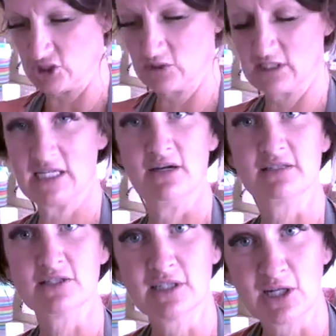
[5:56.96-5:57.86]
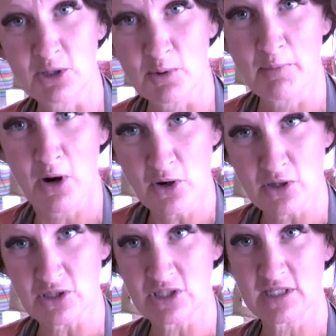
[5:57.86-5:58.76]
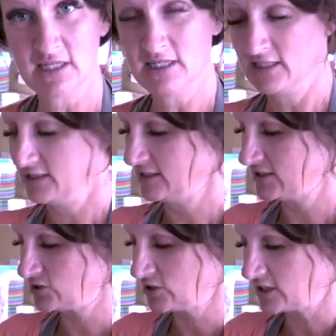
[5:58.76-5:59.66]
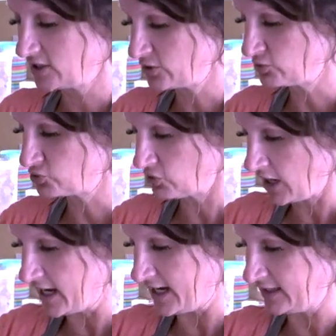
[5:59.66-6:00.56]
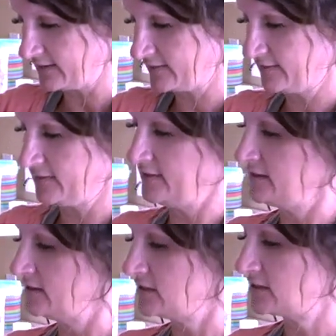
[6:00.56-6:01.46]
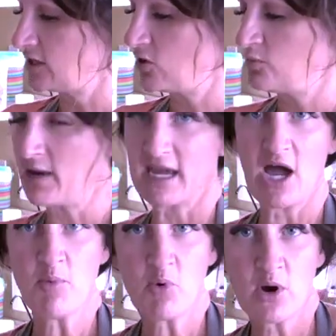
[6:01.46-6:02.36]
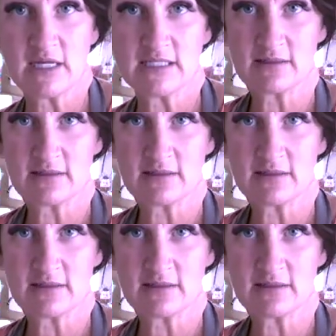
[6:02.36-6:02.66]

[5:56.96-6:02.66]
you can tell it's looking a little parched. It's looking a little dry. So my cowboy